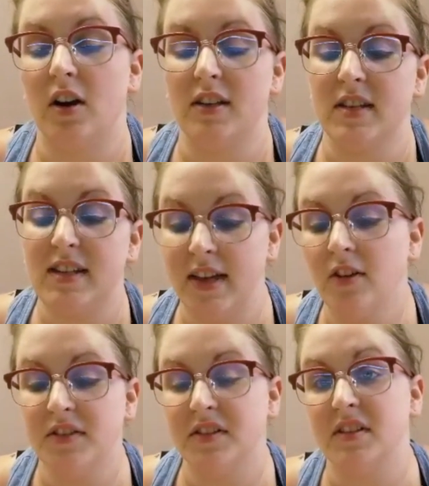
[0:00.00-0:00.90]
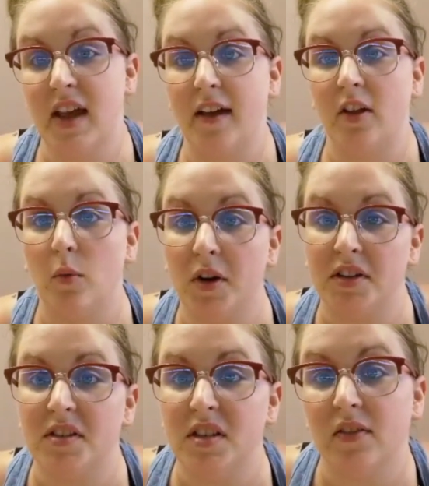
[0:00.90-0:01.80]
because he tells us exactly what a
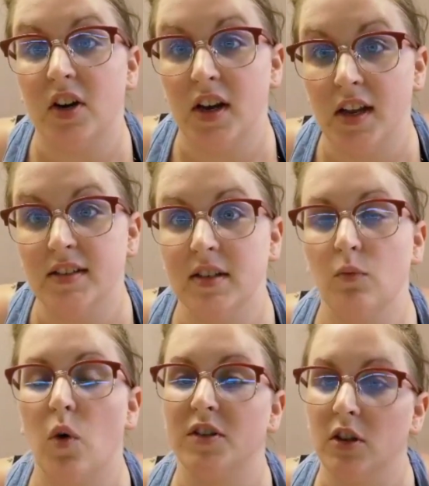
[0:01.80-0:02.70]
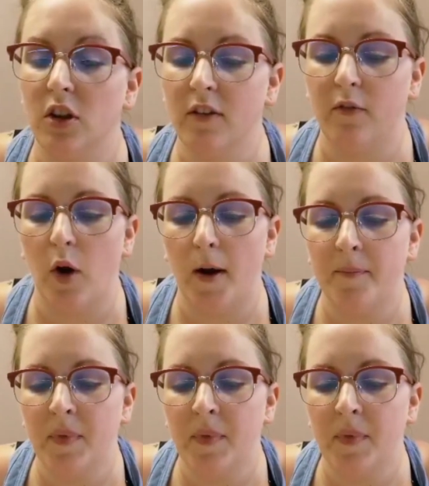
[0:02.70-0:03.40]
deceiver is and what to look for.